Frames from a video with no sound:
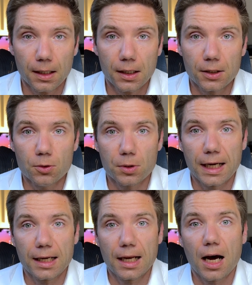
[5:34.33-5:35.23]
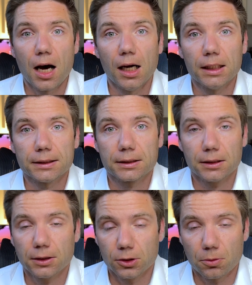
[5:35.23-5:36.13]
You can ask
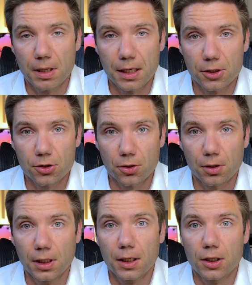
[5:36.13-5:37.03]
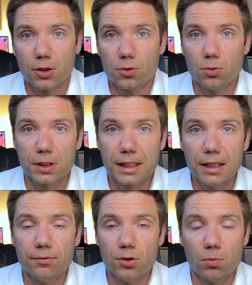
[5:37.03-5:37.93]
your manager to
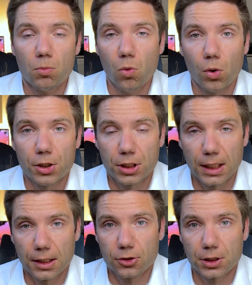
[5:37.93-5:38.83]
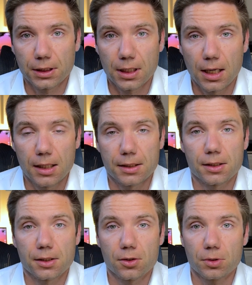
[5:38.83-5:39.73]
give you more challenging
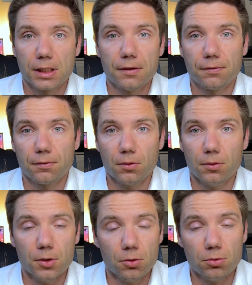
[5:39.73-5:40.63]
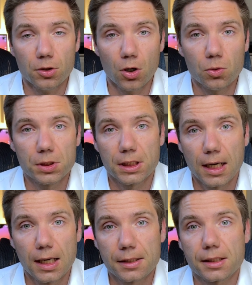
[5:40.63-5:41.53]
tasks, to give you those
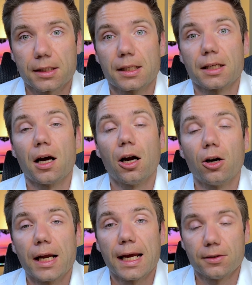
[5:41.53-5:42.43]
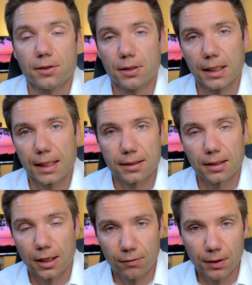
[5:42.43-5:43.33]
tasks that are at the next
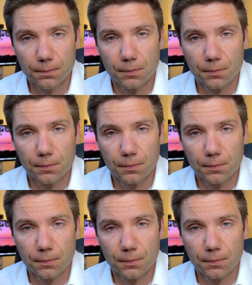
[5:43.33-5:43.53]
level.